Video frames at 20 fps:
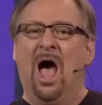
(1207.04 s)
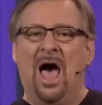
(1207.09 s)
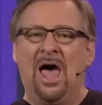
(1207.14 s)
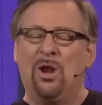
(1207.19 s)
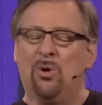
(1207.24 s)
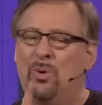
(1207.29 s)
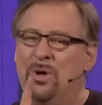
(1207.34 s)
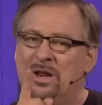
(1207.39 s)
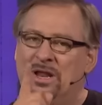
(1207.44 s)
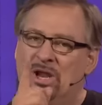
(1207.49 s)
I
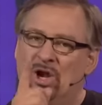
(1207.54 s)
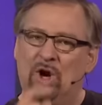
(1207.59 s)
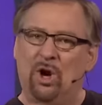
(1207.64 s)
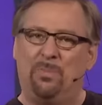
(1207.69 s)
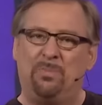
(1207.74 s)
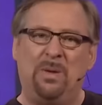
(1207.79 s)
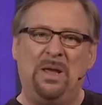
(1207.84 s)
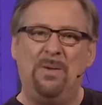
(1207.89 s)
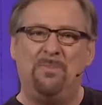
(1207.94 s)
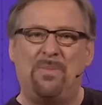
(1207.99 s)
don't want to hear
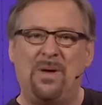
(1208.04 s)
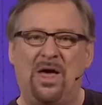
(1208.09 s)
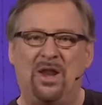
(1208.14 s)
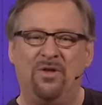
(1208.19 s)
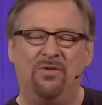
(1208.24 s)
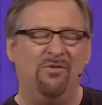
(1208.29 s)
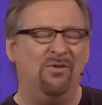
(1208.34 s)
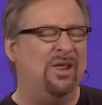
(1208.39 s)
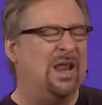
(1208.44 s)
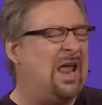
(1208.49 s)
a peep out
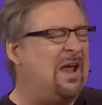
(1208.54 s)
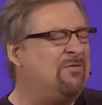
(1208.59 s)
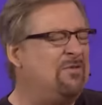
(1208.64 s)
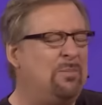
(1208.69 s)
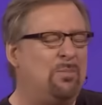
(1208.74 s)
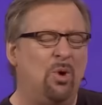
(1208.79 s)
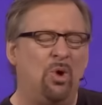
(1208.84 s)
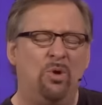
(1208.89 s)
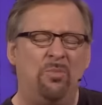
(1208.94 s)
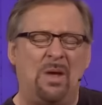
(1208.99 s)
of you.
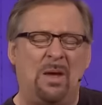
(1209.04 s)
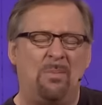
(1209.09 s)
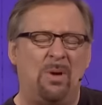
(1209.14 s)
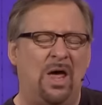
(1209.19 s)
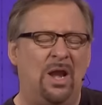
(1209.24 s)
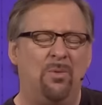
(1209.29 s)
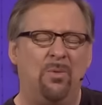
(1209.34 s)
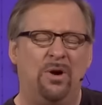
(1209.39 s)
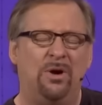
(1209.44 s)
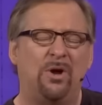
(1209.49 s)
Every bone in my
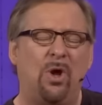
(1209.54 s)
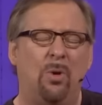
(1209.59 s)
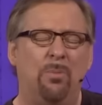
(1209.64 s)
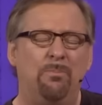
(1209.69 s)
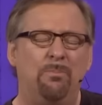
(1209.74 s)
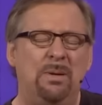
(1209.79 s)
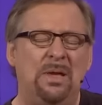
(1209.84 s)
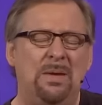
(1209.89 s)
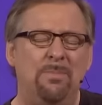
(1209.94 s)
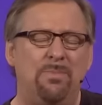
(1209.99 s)
body wanted to go,
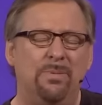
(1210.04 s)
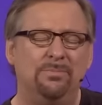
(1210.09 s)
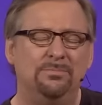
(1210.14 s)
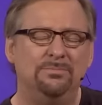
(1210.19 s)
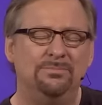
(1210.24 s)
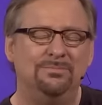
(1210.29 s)
peep.